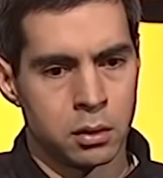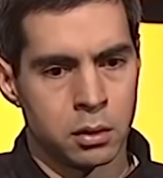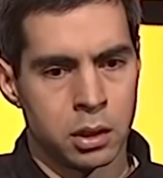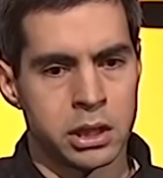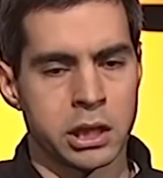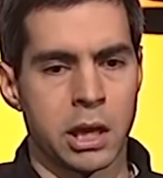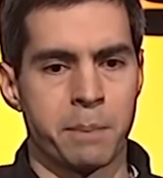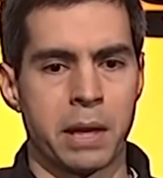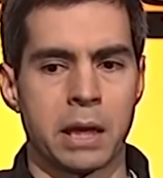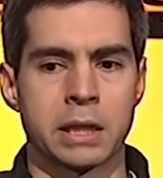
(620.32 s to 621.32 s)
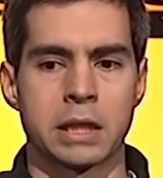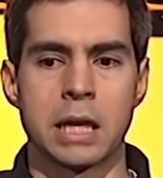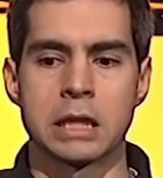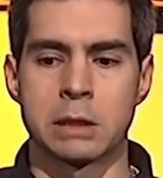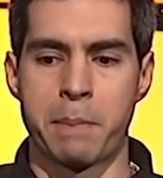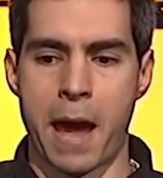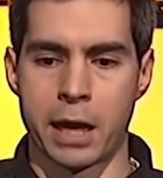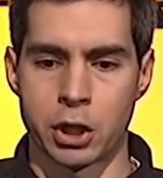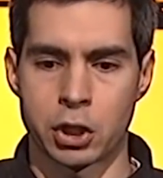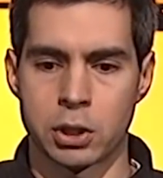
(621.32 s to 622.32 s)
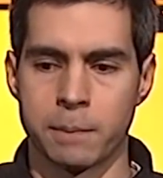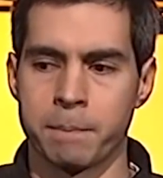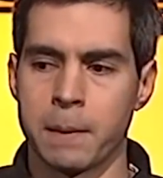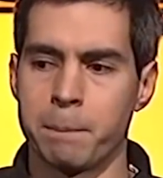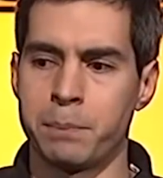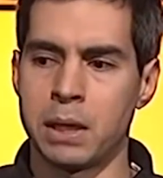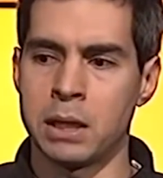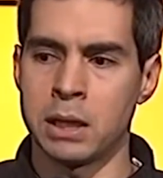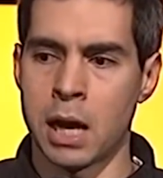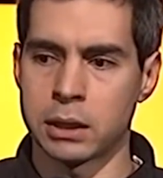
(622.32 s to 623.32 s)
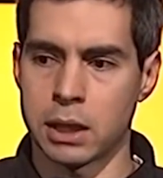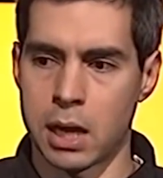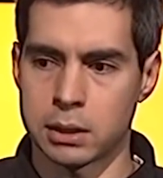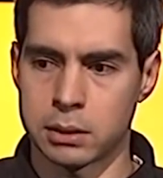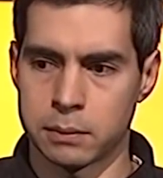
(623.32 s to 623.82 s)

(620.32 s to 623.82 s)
This is how I say penis in Spanish. Piñatas.